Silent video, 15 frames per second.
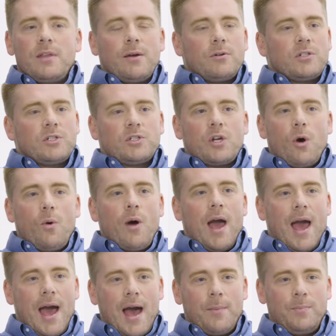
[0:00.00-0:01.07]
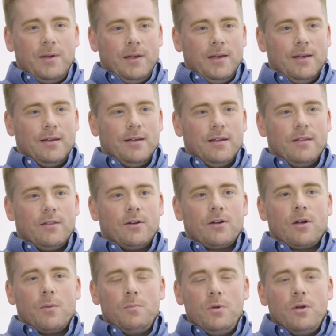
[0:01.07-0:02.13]
they were so happy. Their
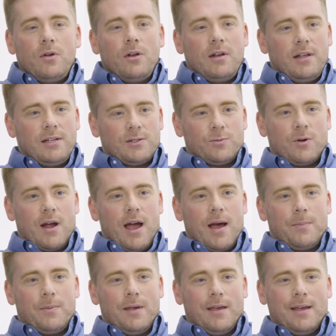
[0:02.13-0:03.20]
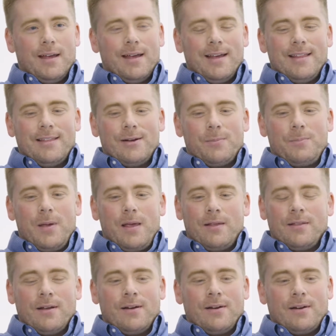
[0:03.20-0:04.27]
communities were happy.
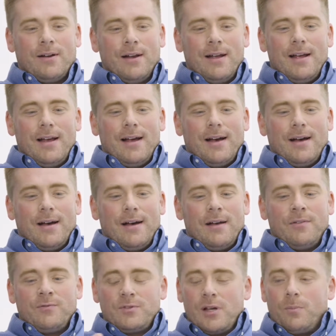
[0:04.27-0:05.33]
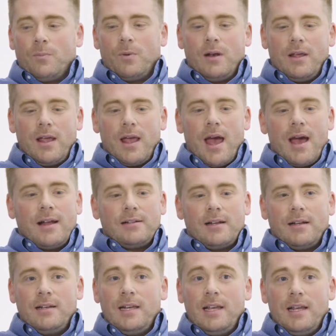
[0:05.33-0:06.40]
If somebody had
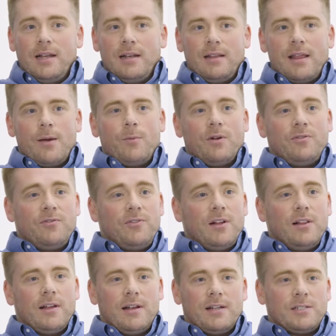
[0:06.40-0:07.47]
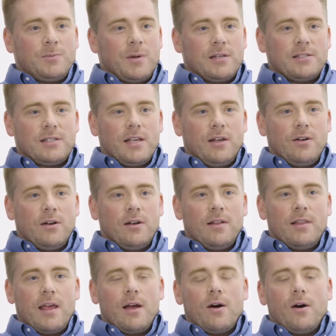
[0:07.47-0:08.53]
a need, they would fill it as best they could,
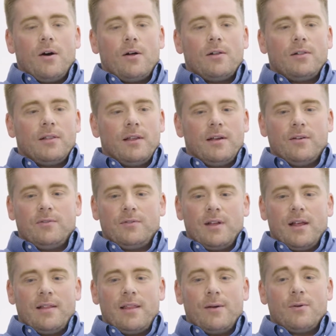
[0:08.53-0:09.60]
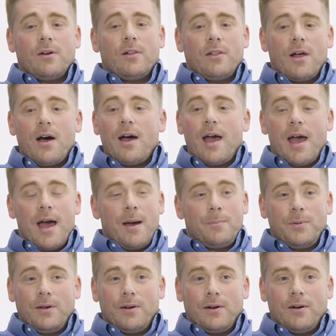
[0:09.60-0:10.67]
and they all lived, and they were a lot
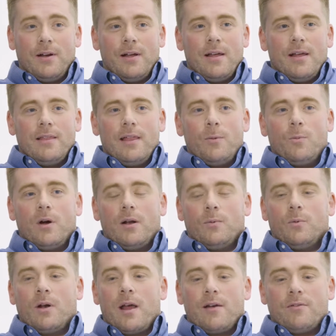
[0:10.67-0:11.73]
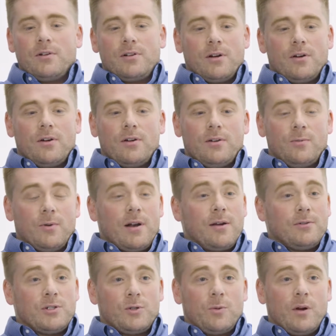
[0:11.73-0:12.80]
happier than when I returned when I
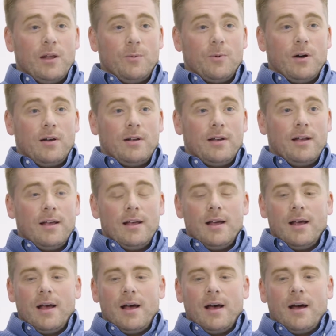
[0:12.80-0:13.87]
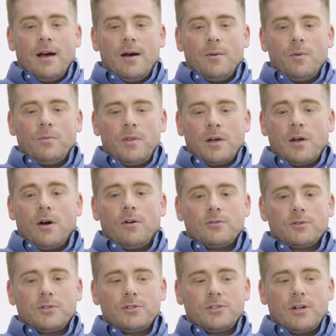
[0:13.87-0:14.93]
was 21. The
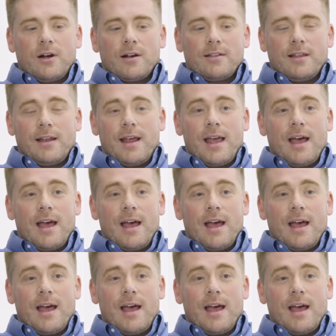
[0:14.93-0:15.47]
culture shock that I